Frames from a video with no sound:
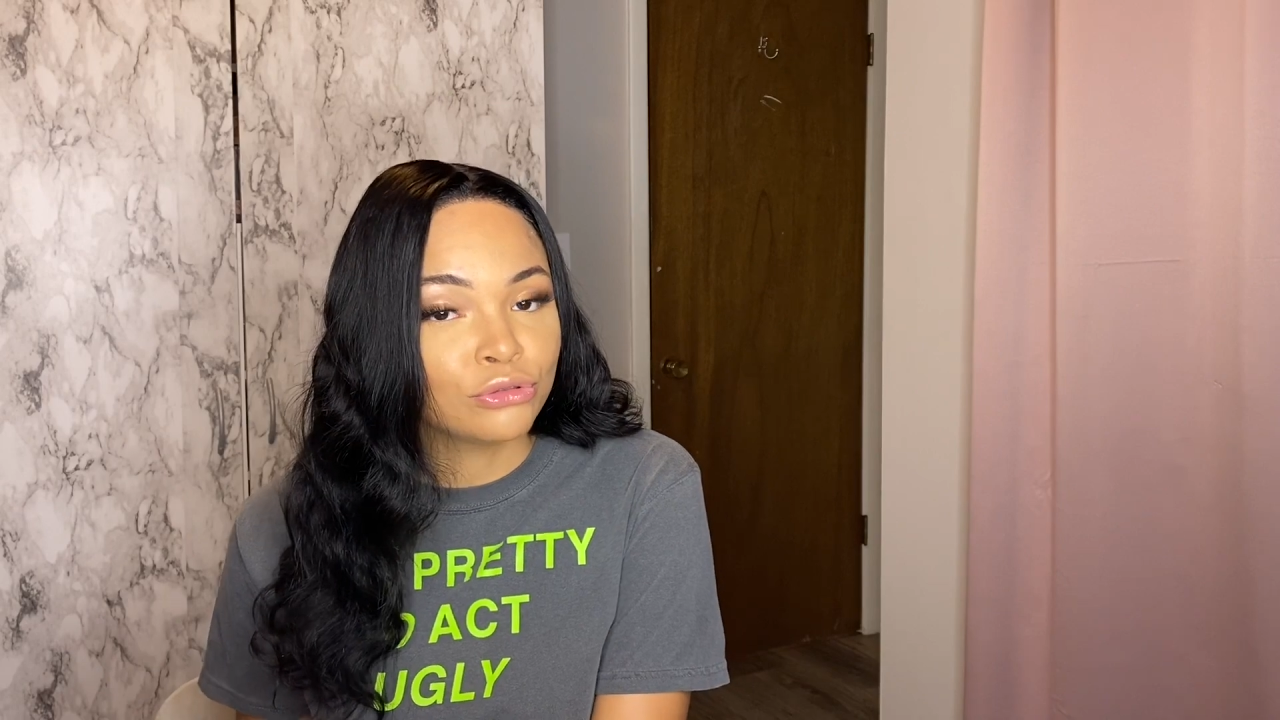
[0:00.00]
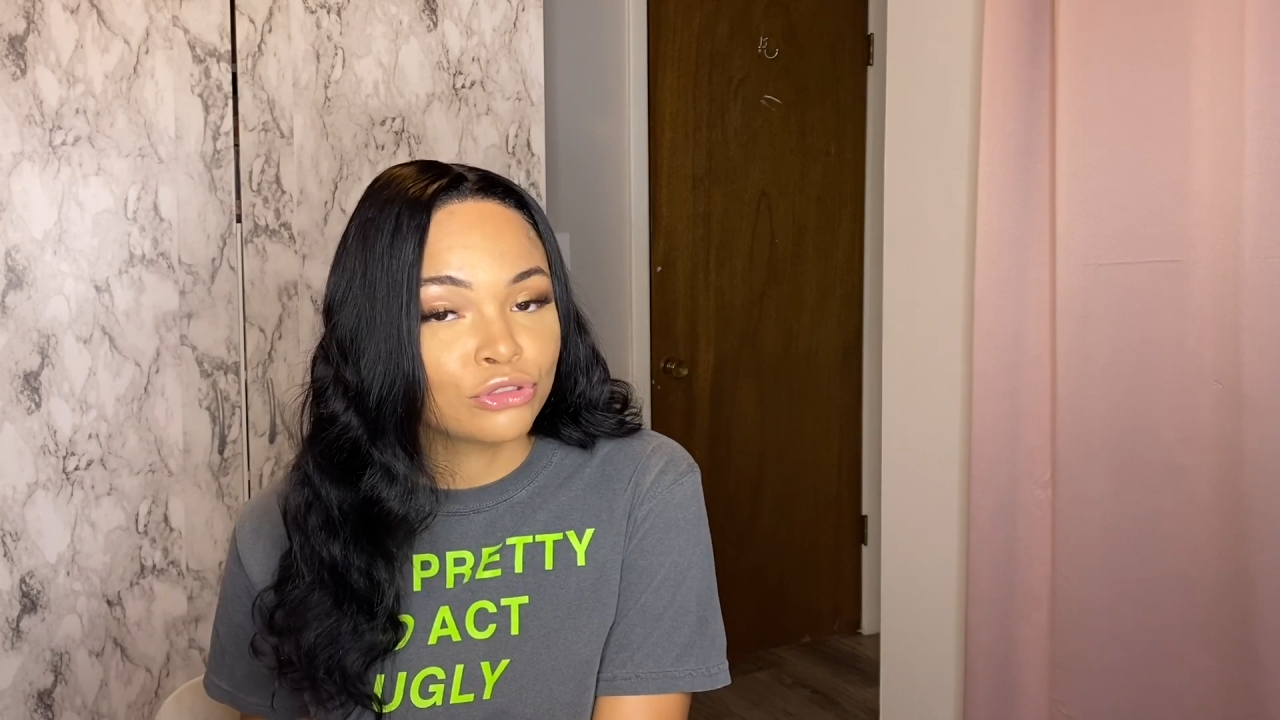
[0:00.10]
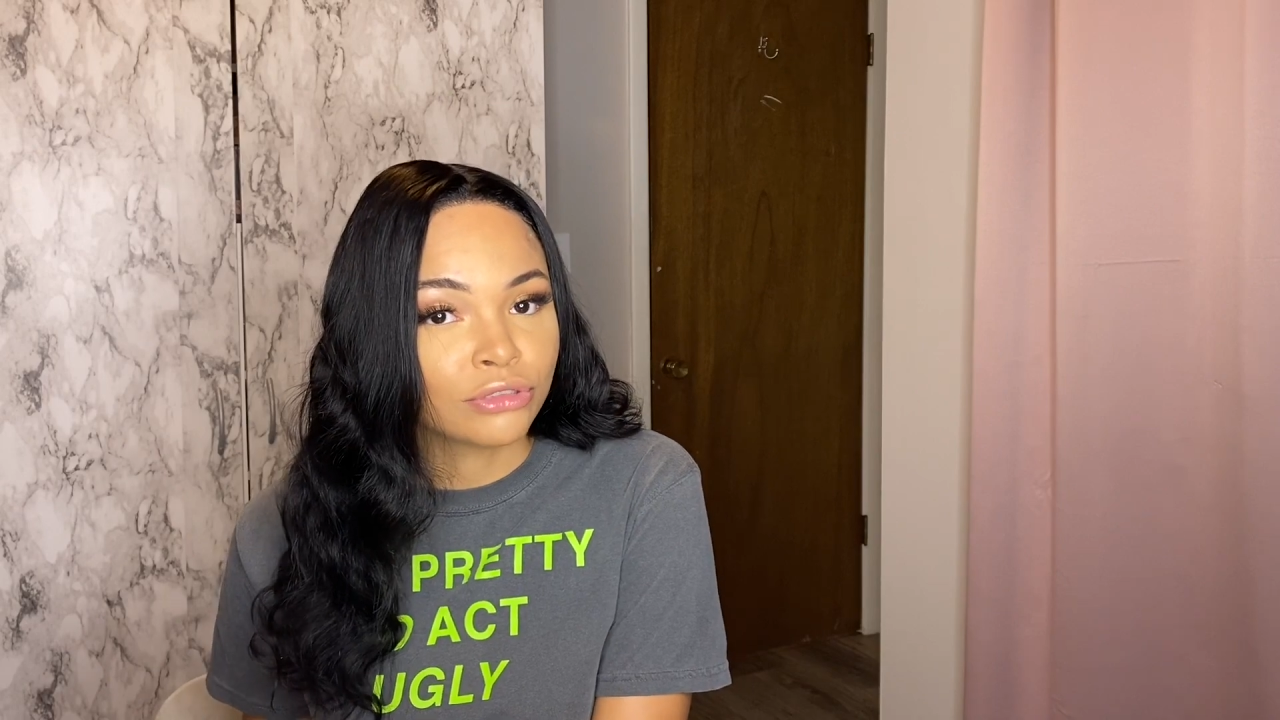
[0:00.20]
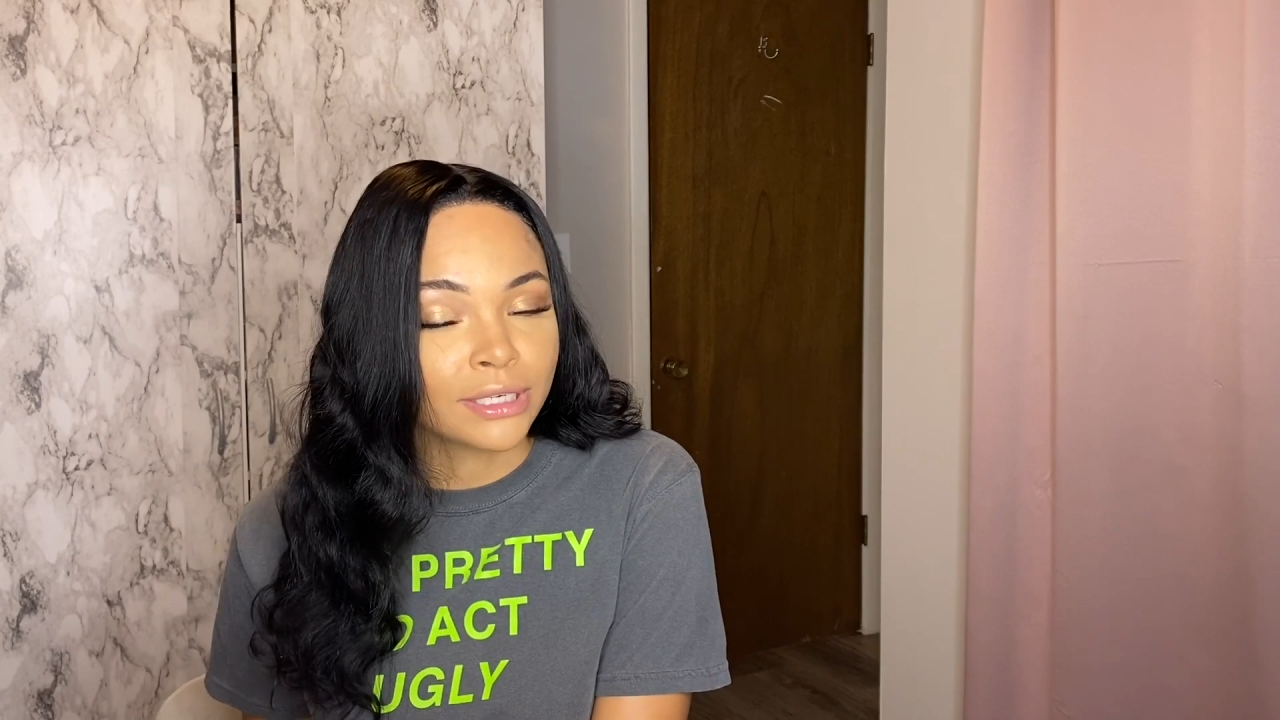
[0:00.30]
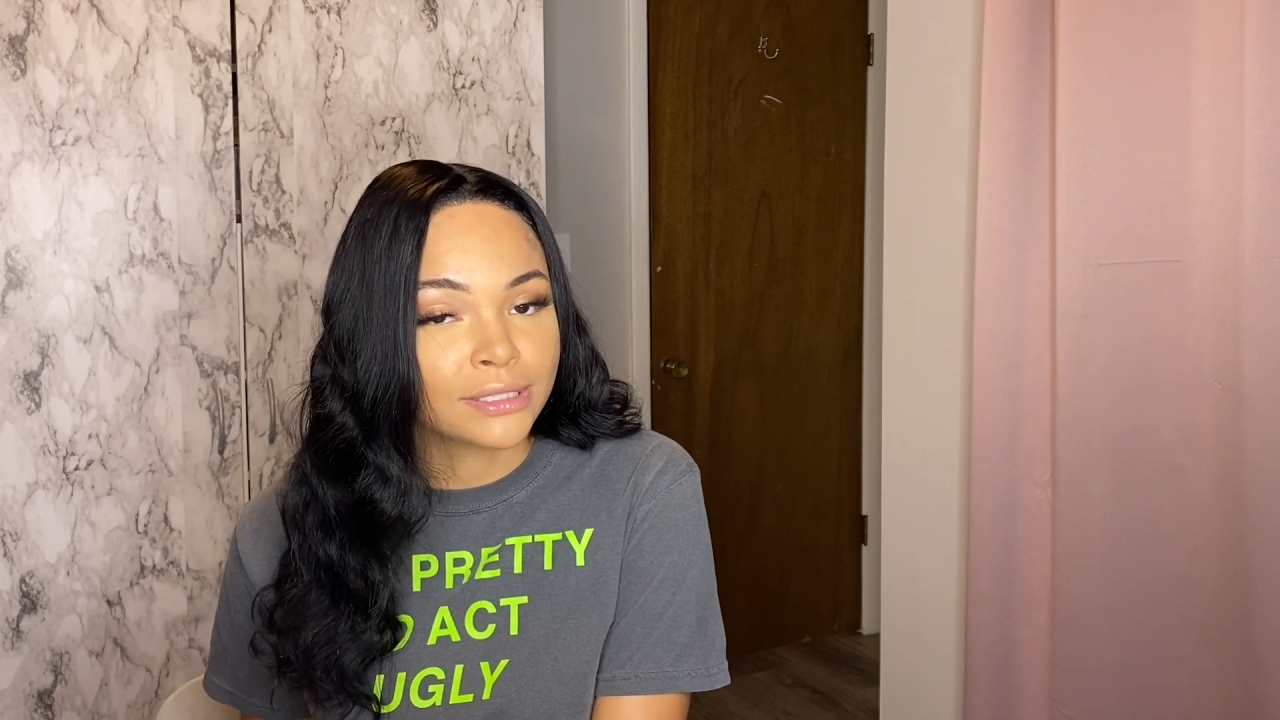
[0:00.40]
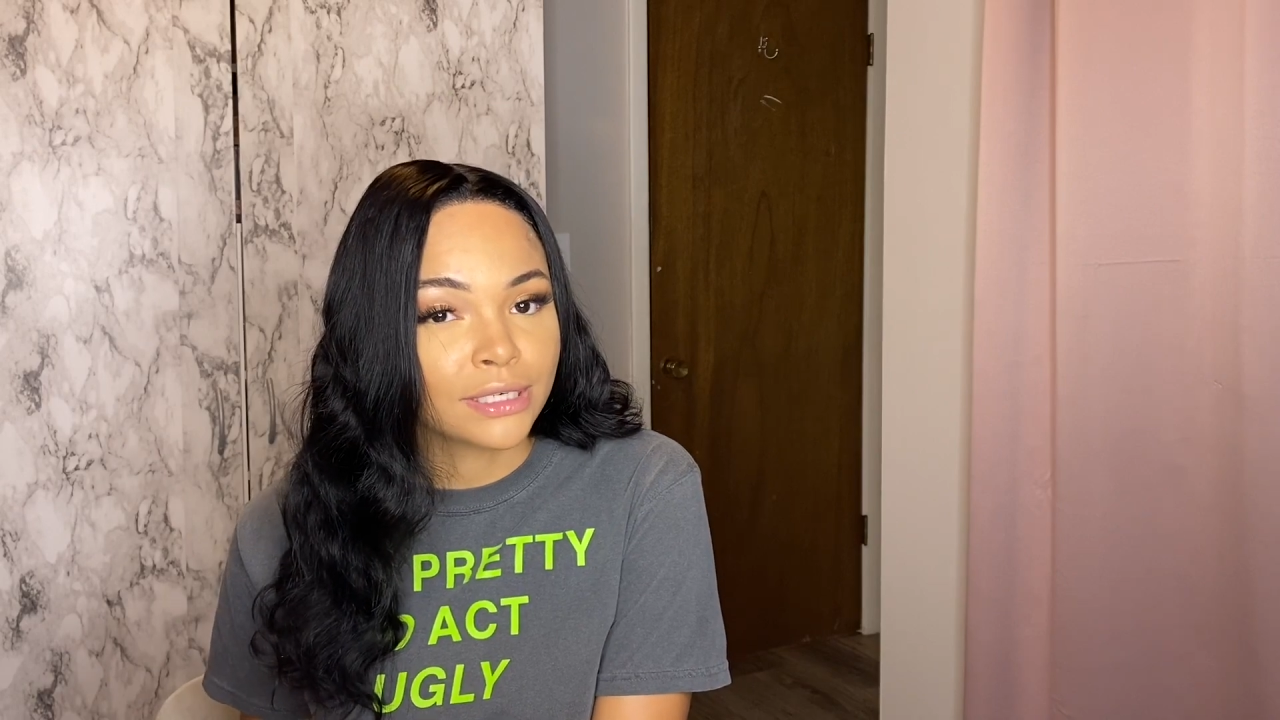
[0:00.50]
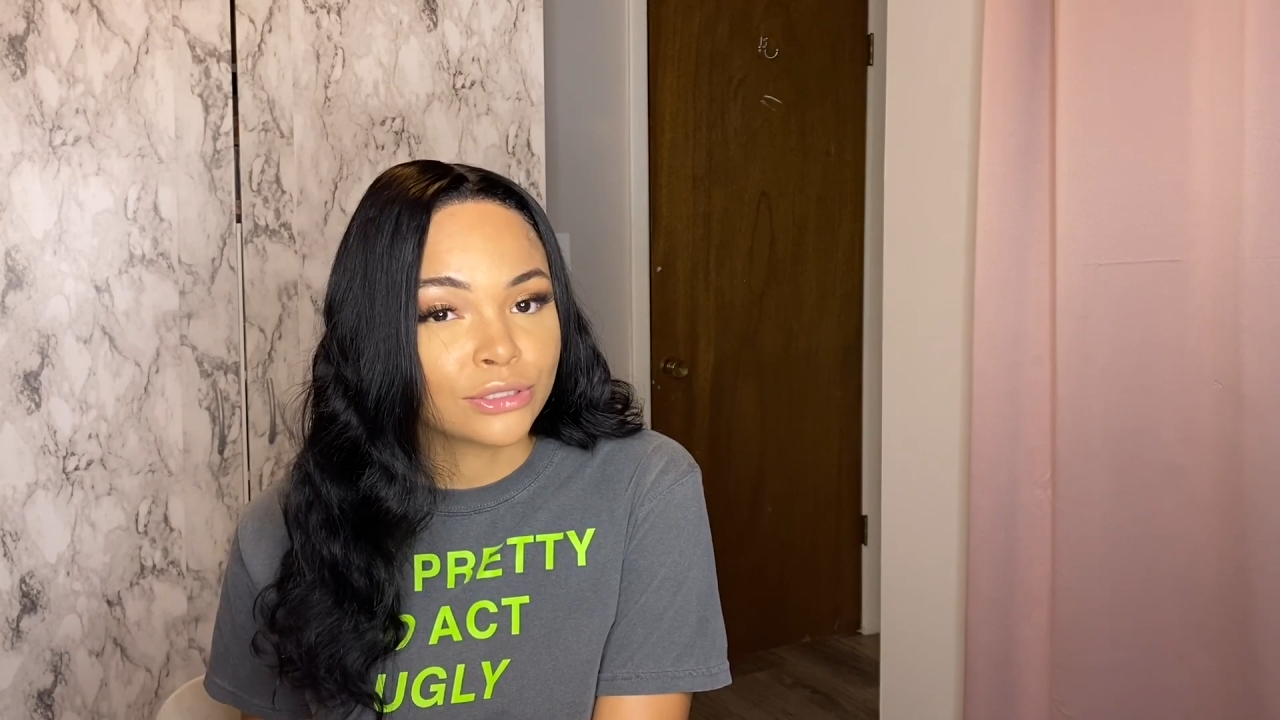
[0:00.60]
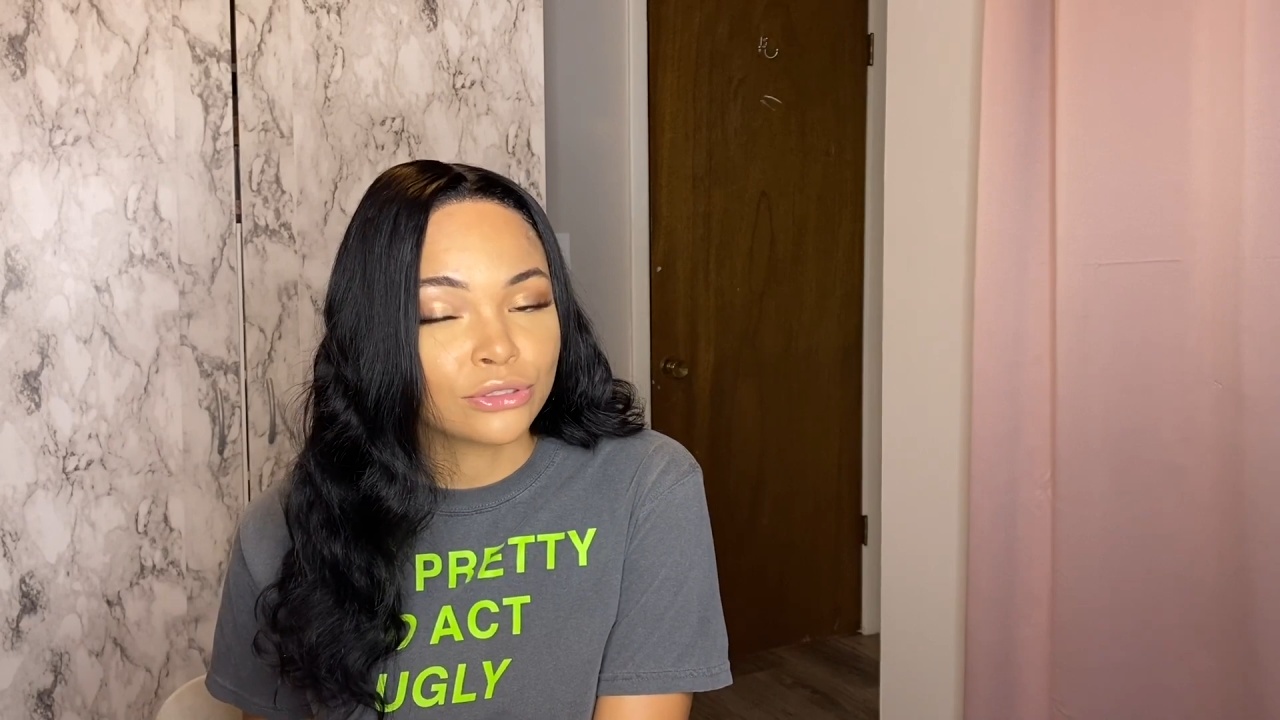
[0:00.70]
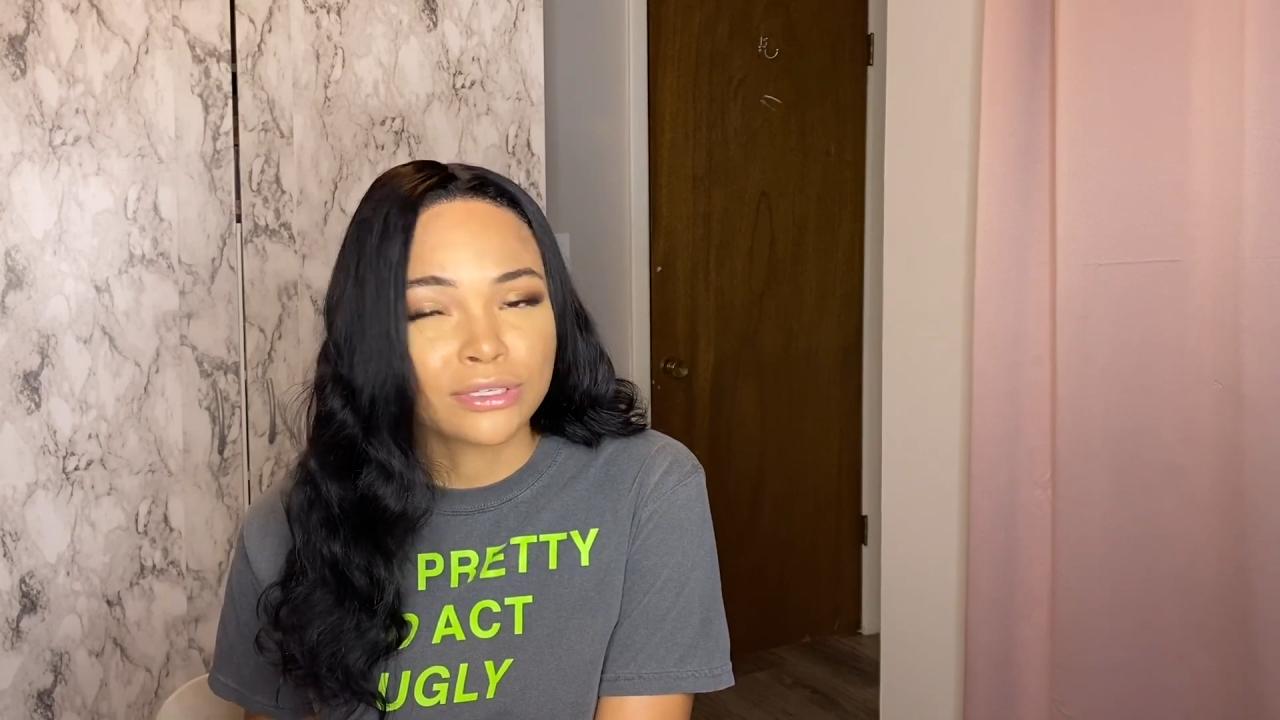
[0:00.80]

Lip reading: strands that I showed you